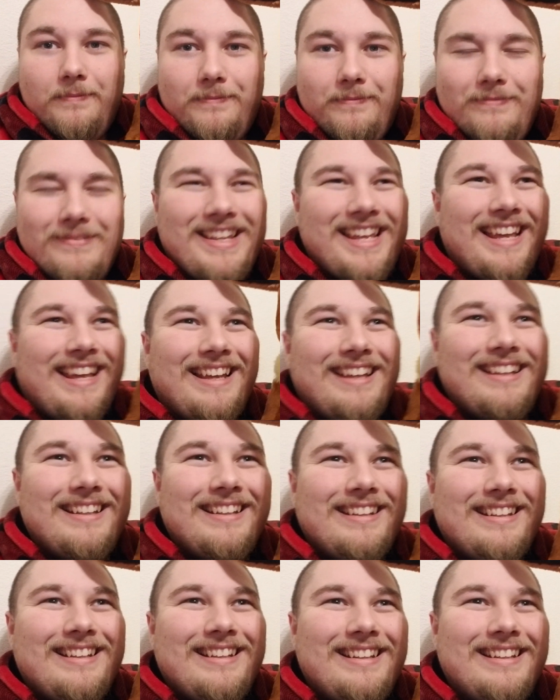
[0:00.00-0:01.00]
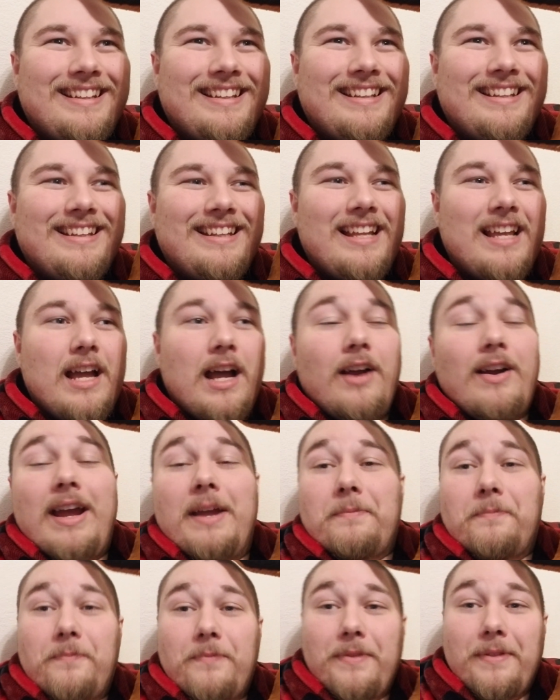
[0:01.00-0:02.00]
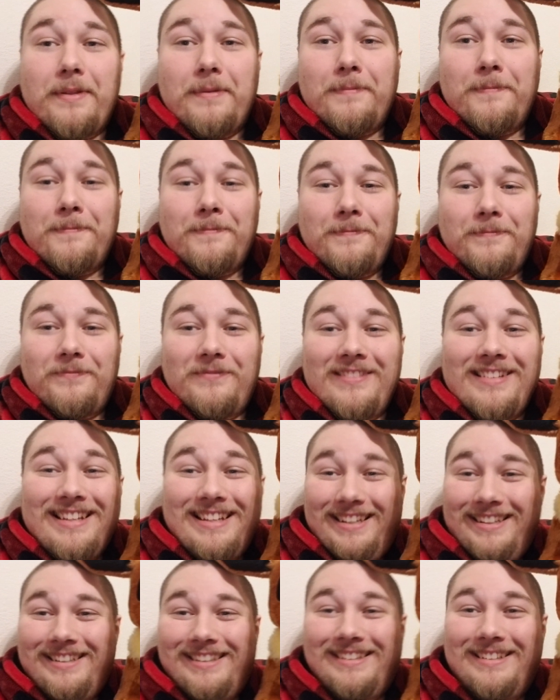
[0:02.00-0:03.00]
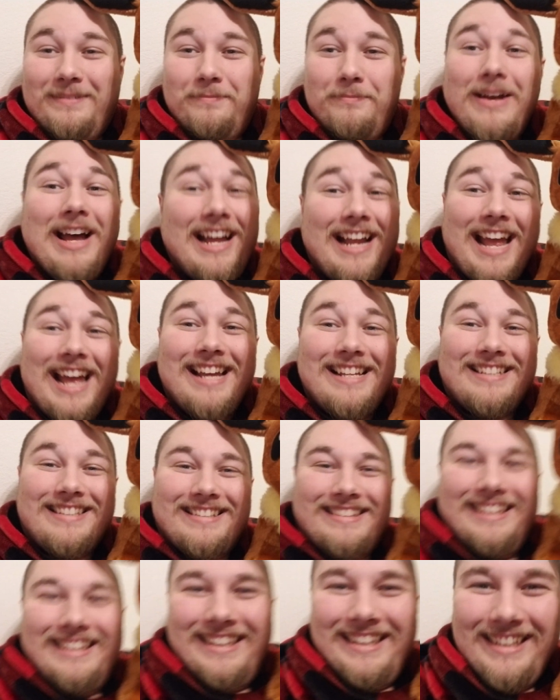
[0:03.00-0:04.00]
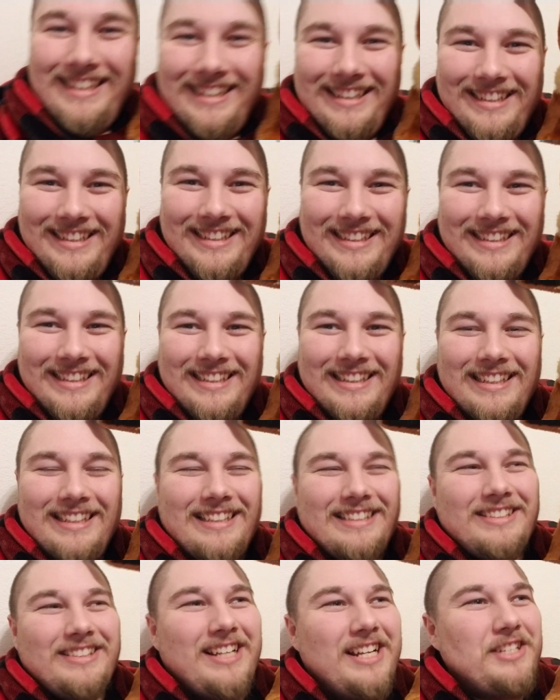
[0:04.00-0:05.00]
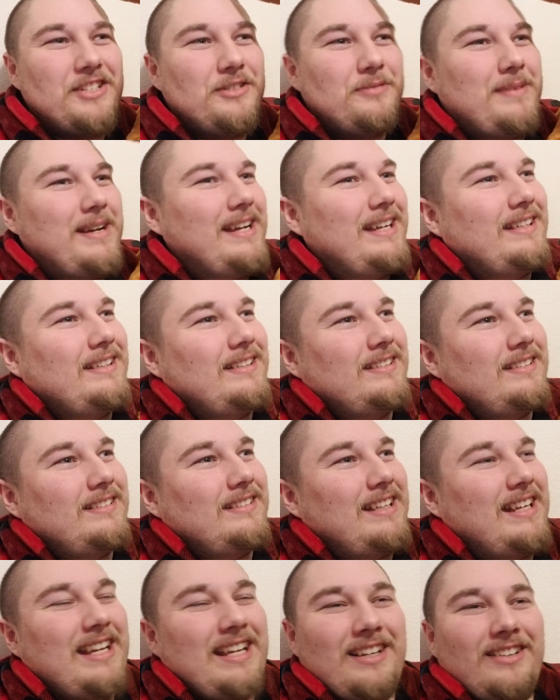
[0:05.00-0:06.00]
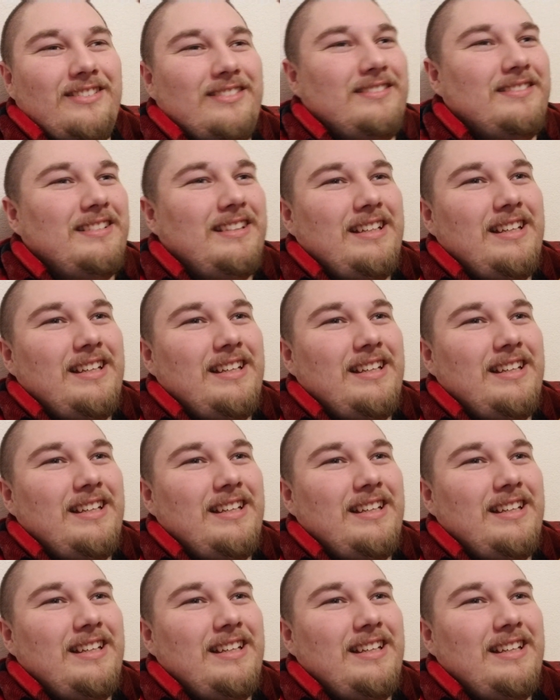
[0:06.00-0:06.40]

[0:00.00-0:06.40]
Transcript: Yeah. All right. Bye, guys. Bye. Should I do my... I don't...